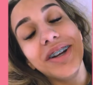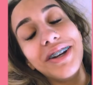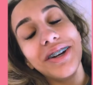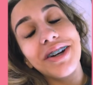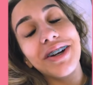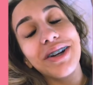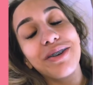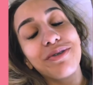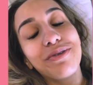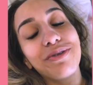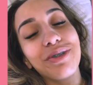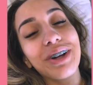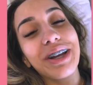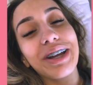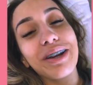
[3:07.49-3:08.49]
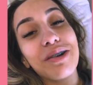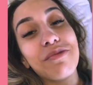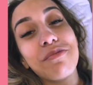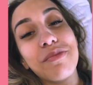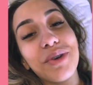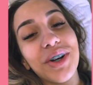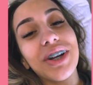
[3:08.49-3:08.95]
Good
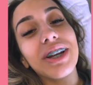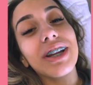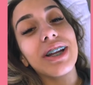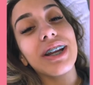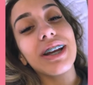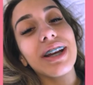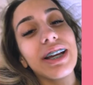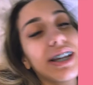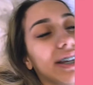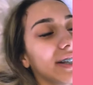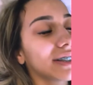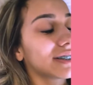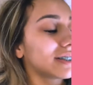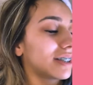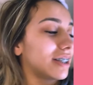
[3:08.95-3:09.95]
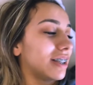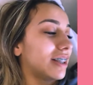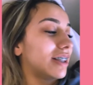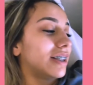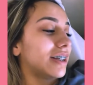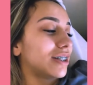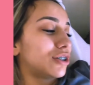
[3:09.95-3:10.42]
freaking morning. It is
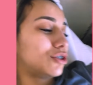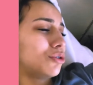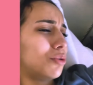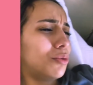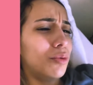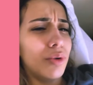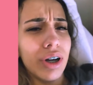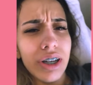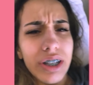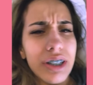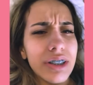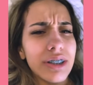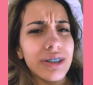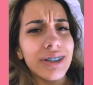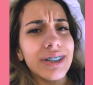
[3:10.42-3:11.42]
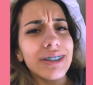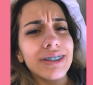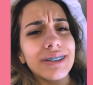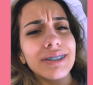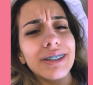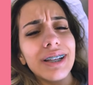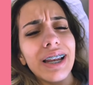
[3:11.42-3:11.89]
the
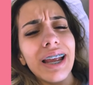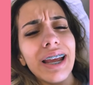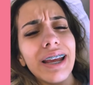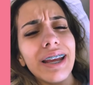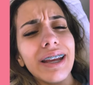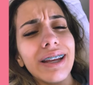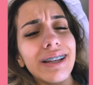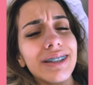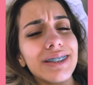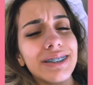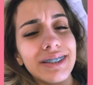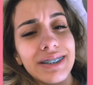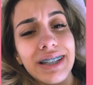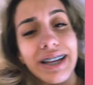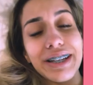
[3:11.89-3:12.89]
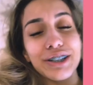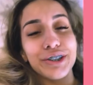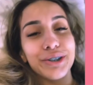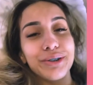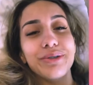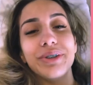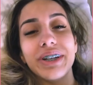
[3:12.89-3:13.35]
26th today. It's day
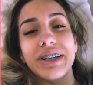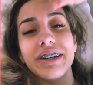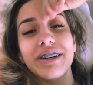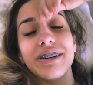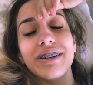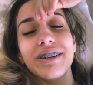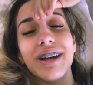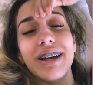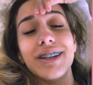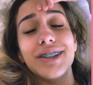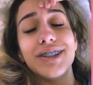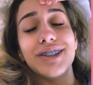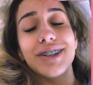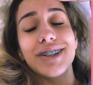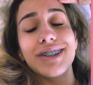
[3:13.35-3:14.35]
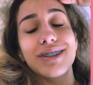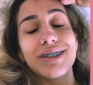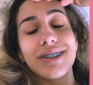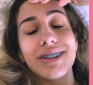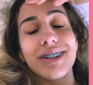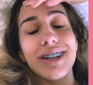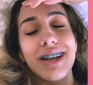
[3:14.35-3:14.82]
two here. I just,
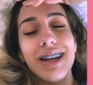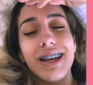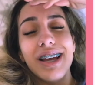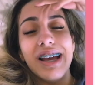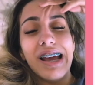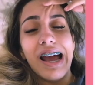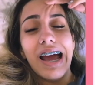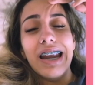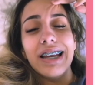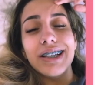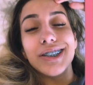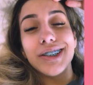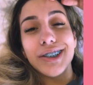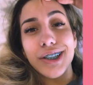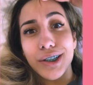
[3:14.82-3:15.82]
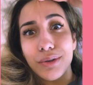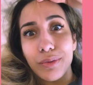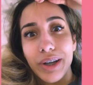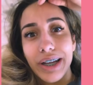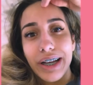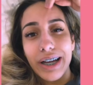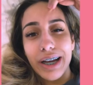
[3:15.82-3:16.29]
I didn't just
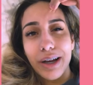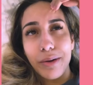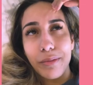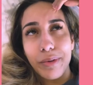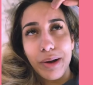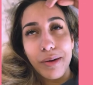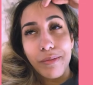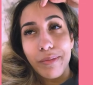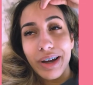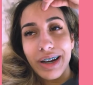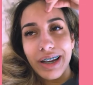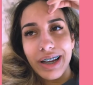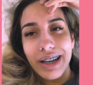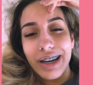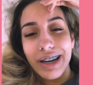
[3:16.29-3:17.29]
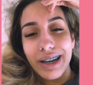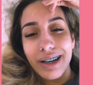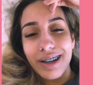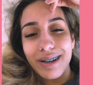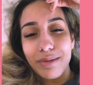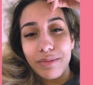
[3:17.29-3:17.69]
wake up, but I'm about to get up.